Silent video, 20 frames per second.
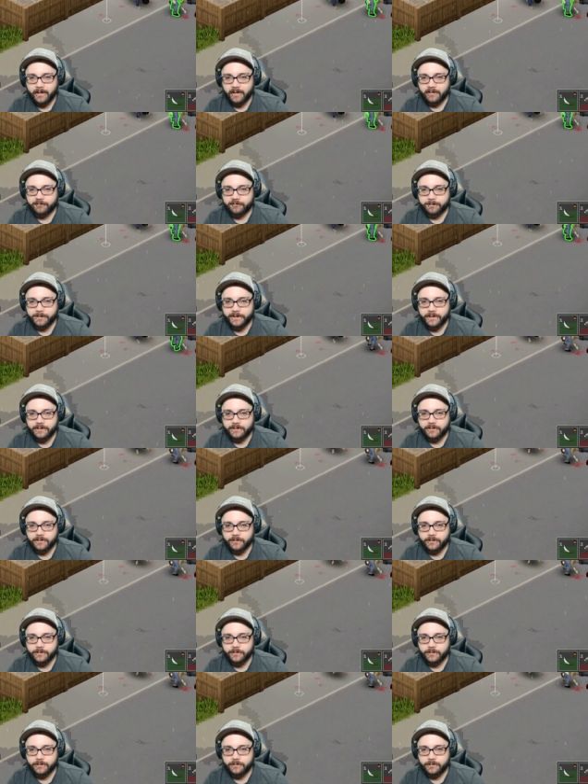I've played
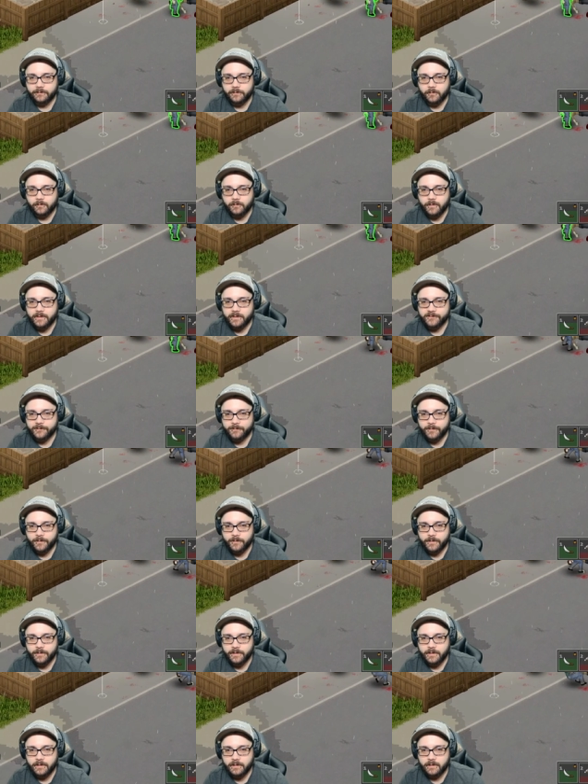through West Point
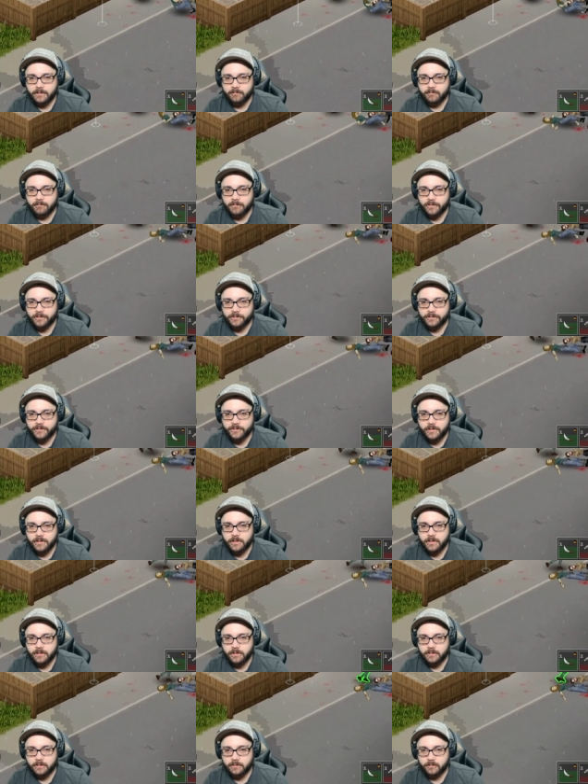and
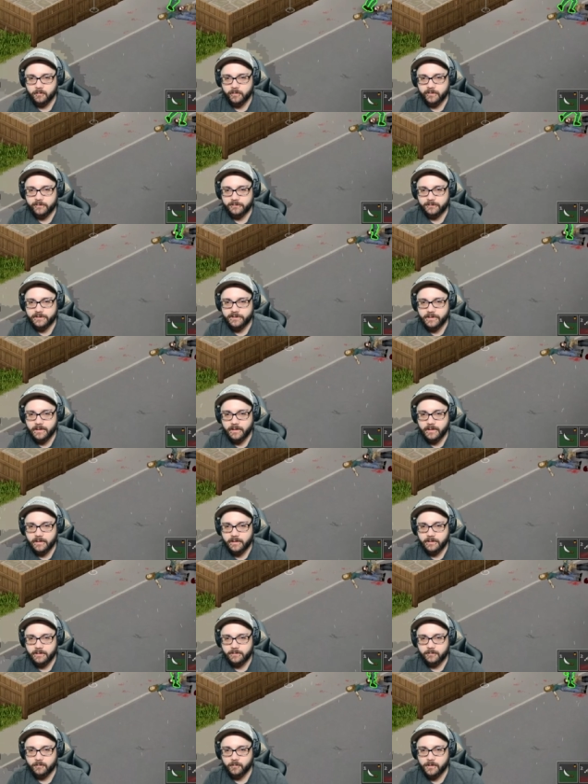Moldra and
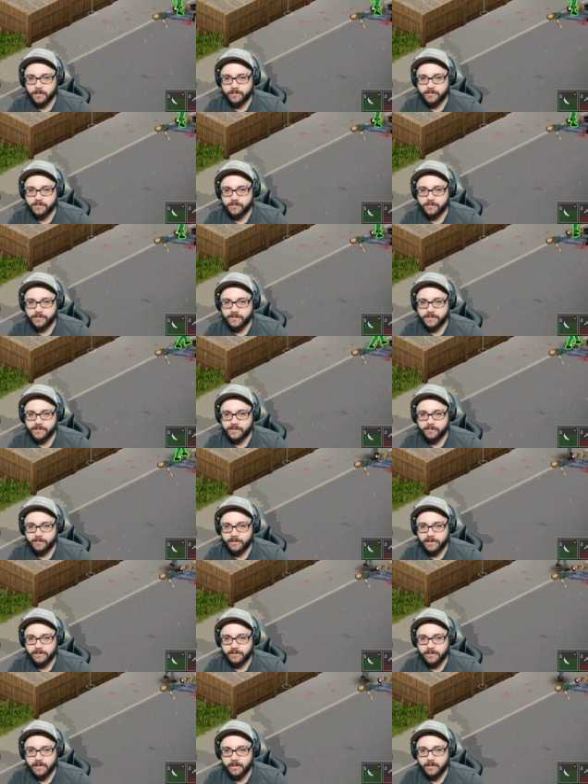Riverside and Rosewood so
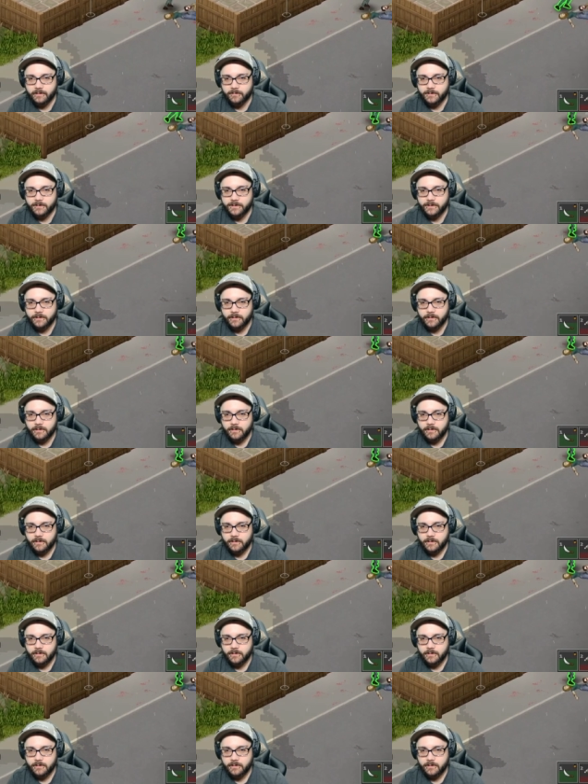many times.